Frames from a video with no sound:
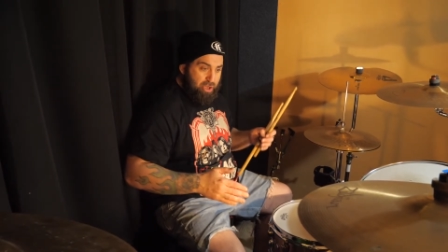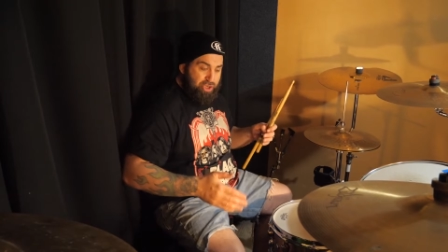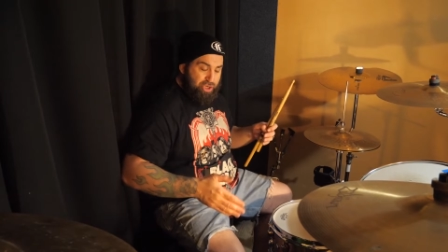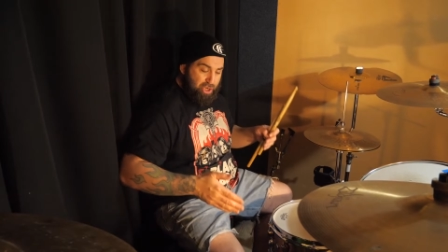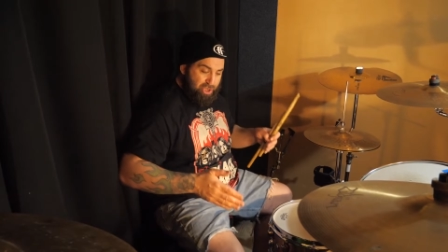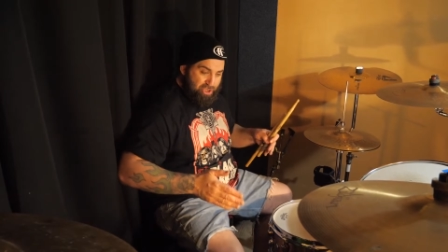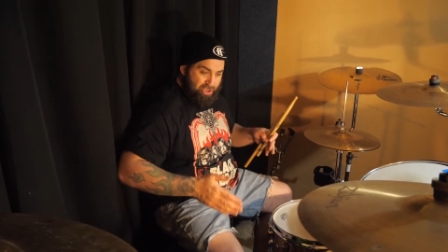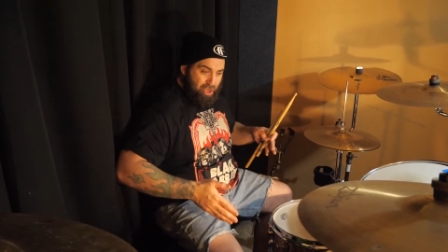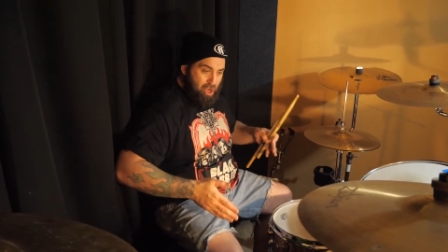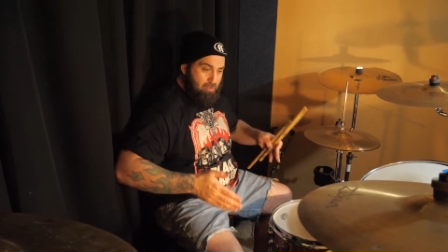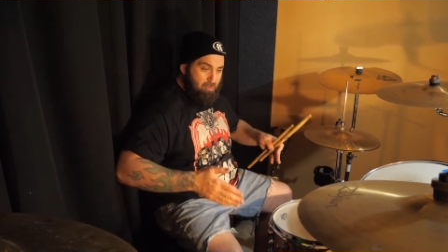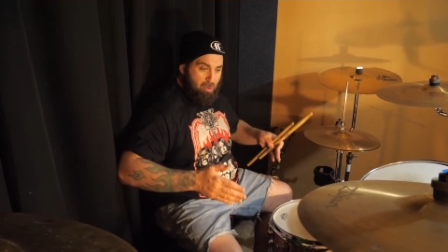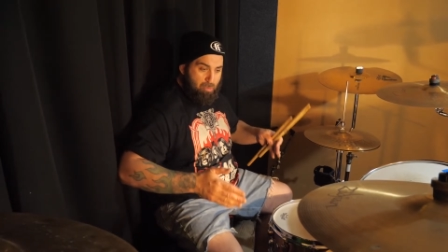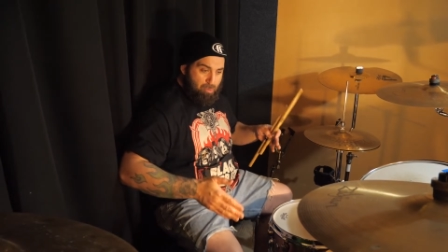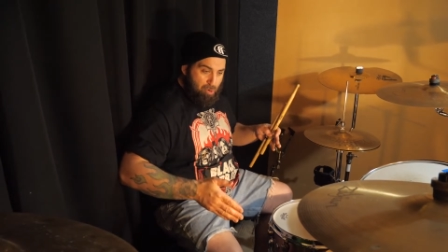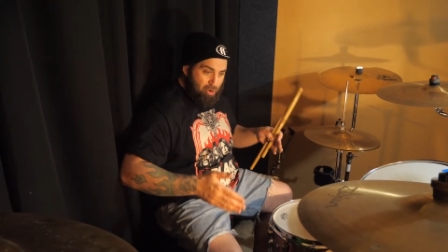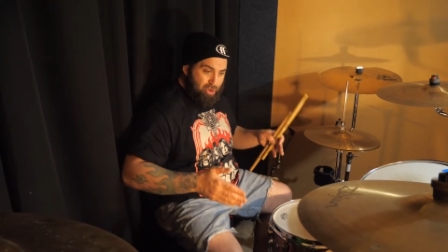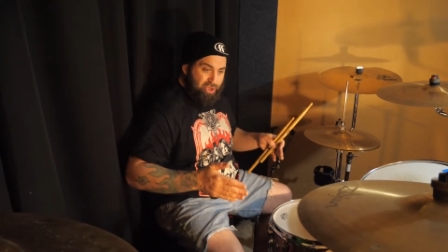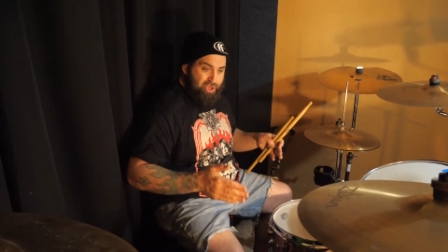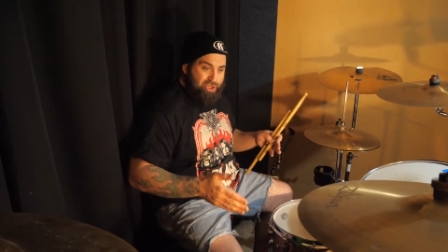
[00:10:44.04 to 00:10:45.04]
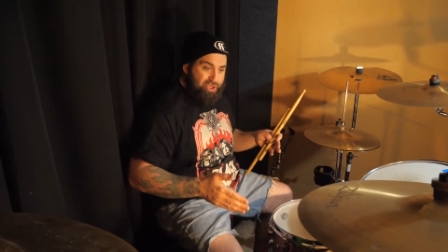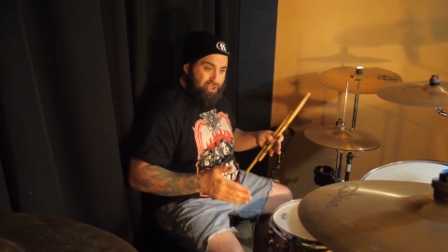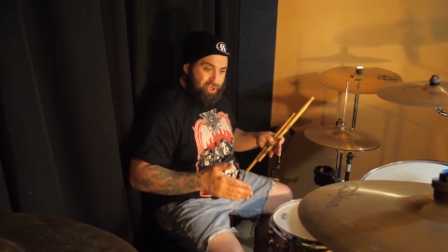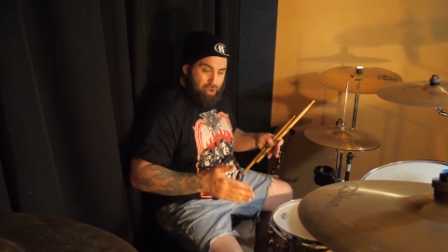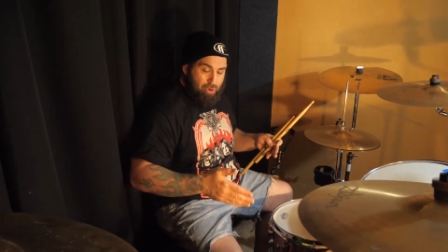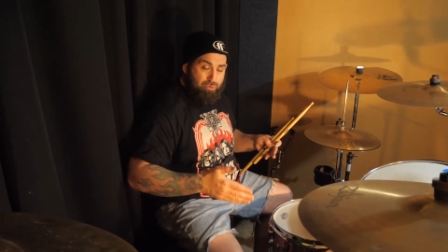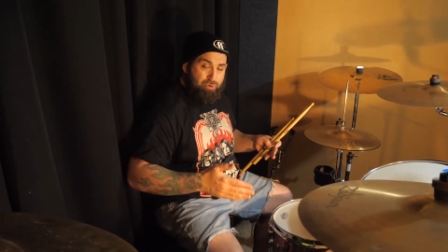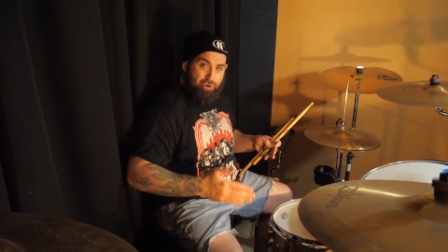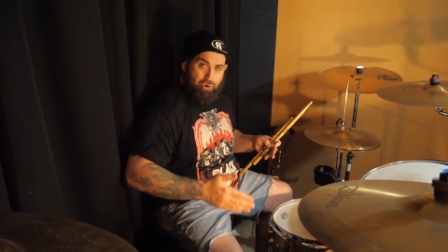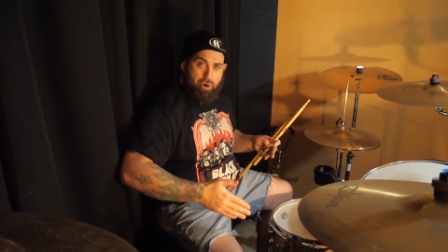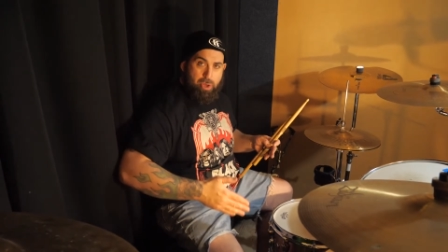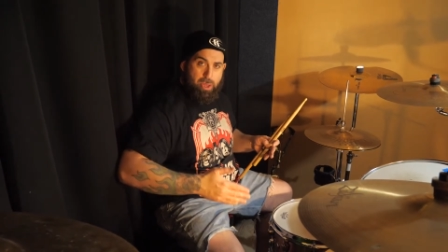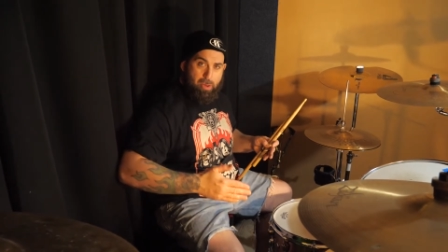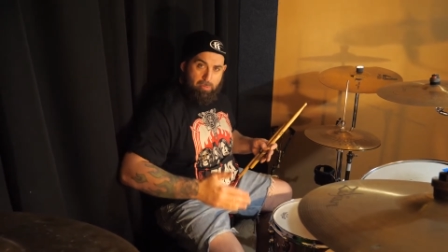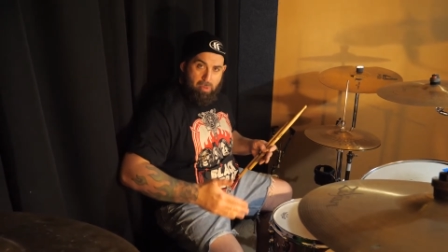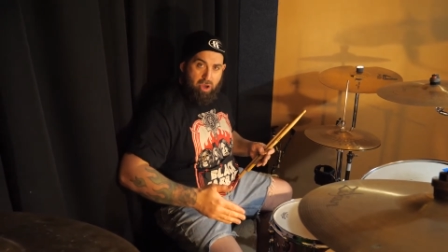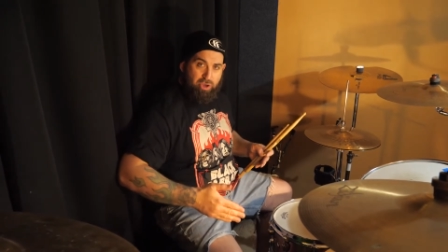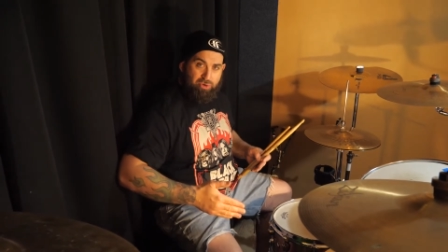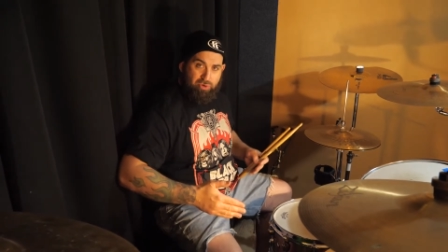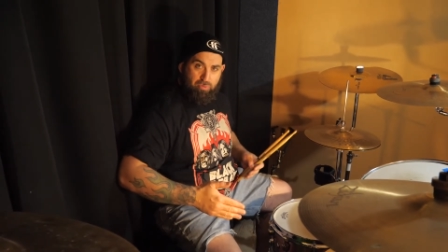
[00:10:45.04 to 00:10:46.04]
just so my body's still doing the
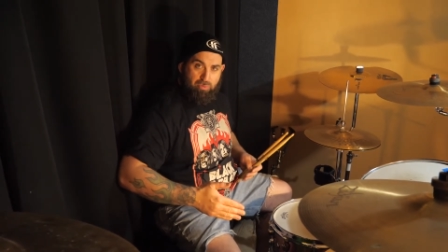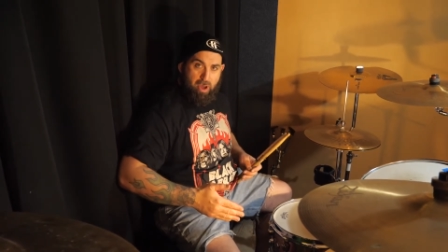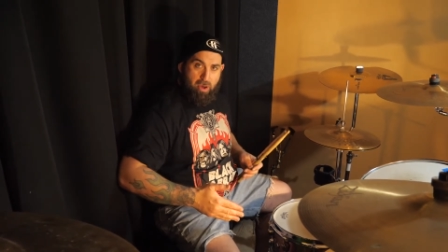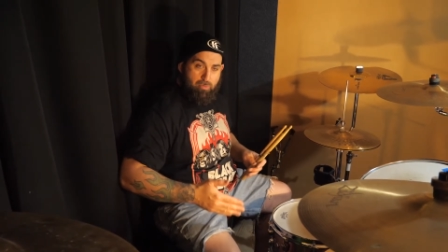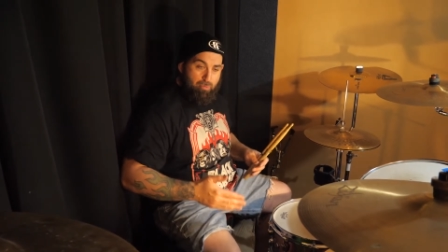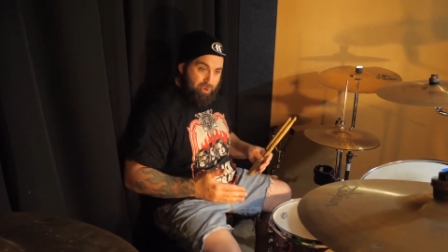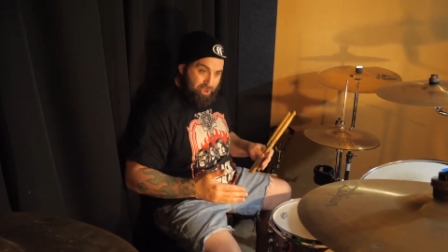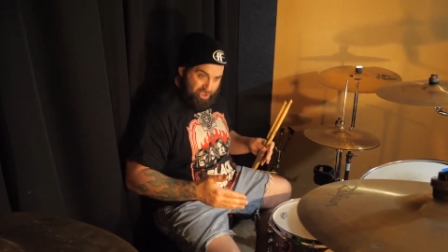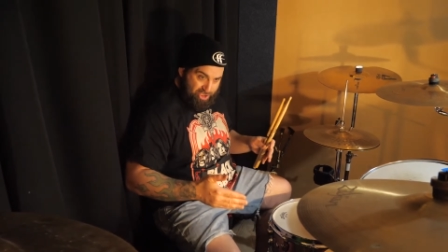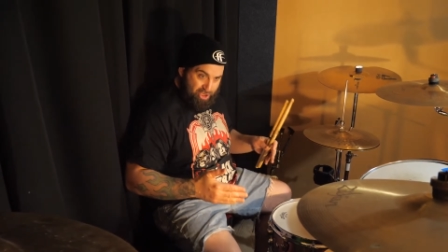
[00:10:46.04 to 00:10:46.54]
muscle memory,